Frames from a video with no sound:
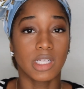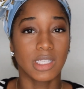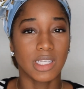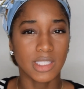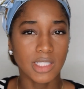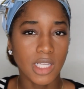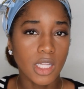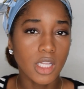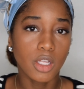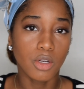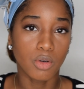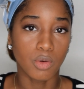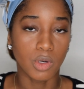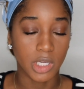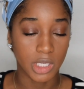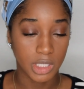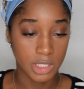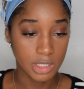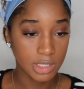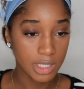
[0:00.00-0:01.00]
It's a little
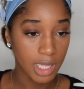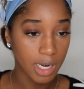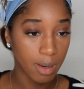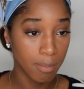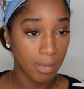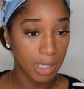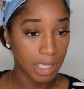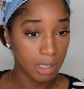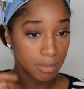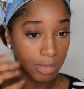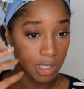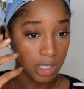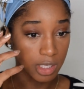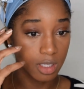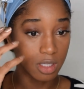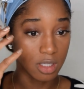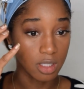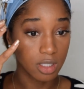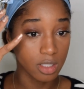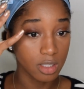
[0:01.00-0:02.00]
hood. It's not a big
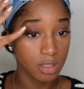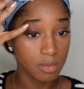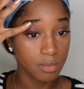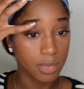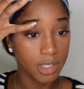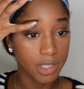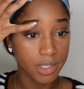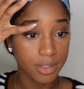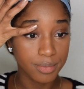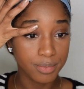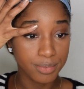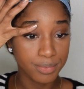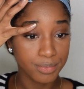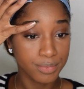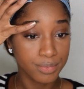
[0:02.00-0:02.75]
hood, but